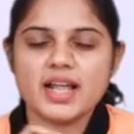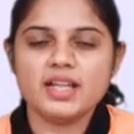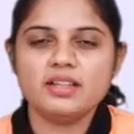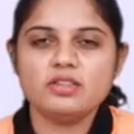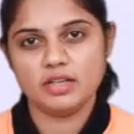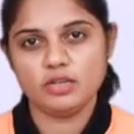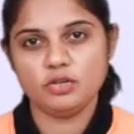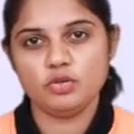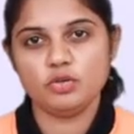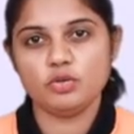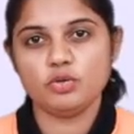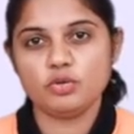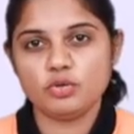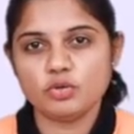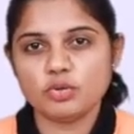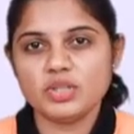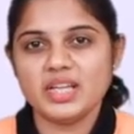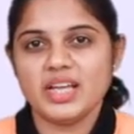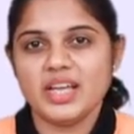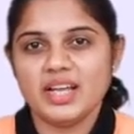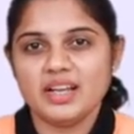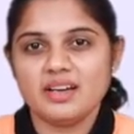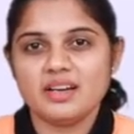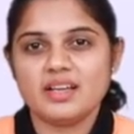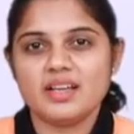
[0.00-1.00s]
and due to
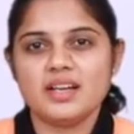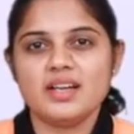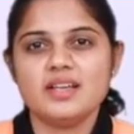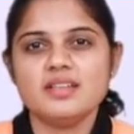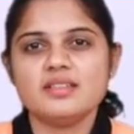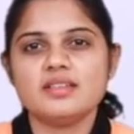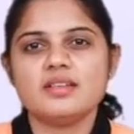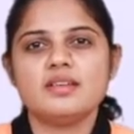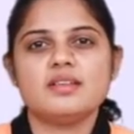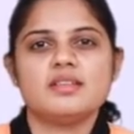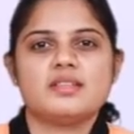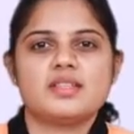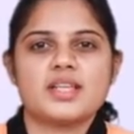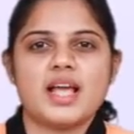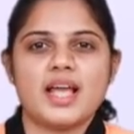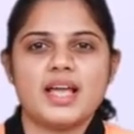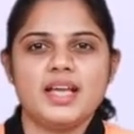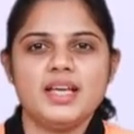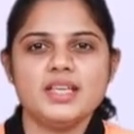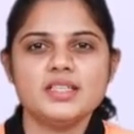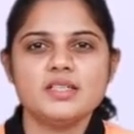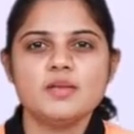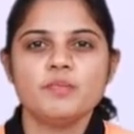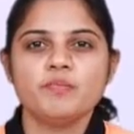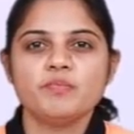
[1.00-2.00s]
the increase in a
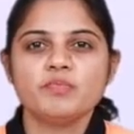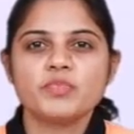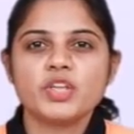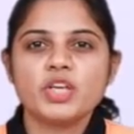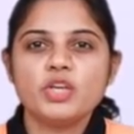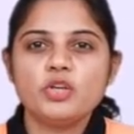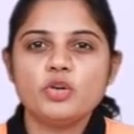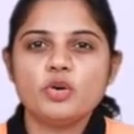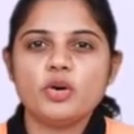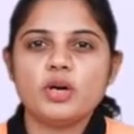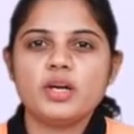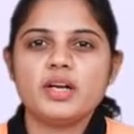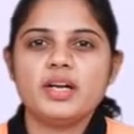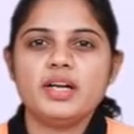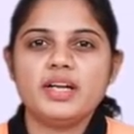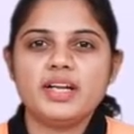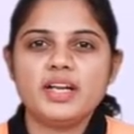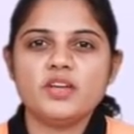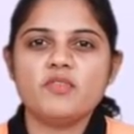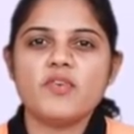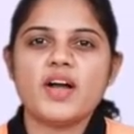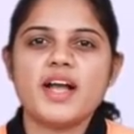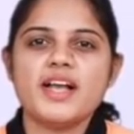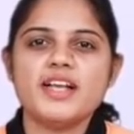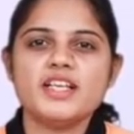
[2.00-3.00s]
size your
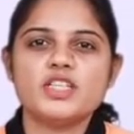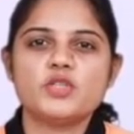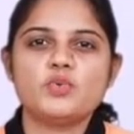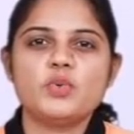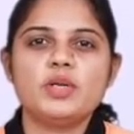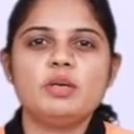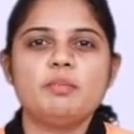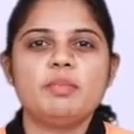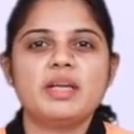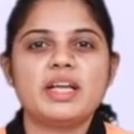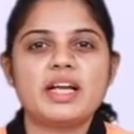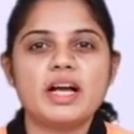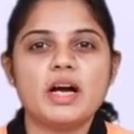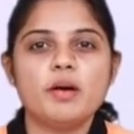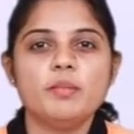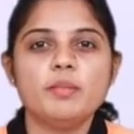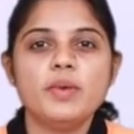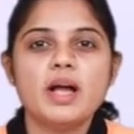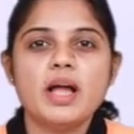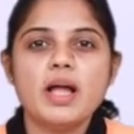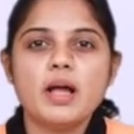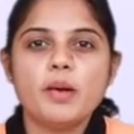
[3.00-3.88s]
device will become